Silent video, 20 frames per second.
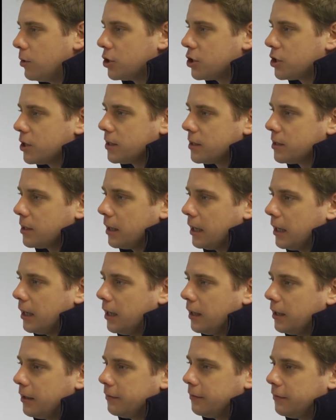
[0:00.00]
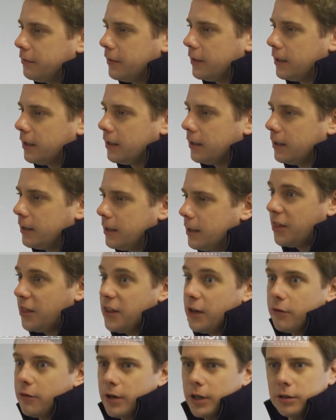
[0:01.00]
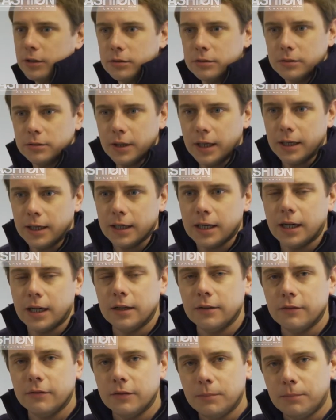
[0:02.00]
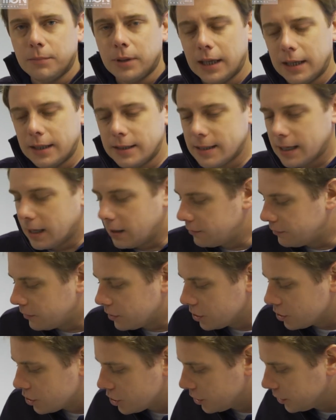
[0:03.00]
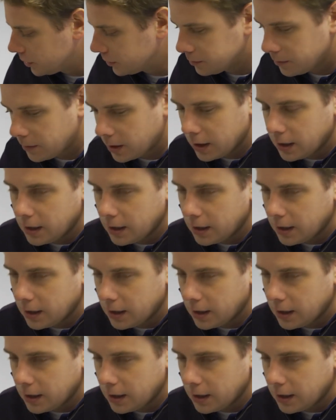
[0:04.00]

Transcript: which is kind of uh, ethereal in a kind of played down version.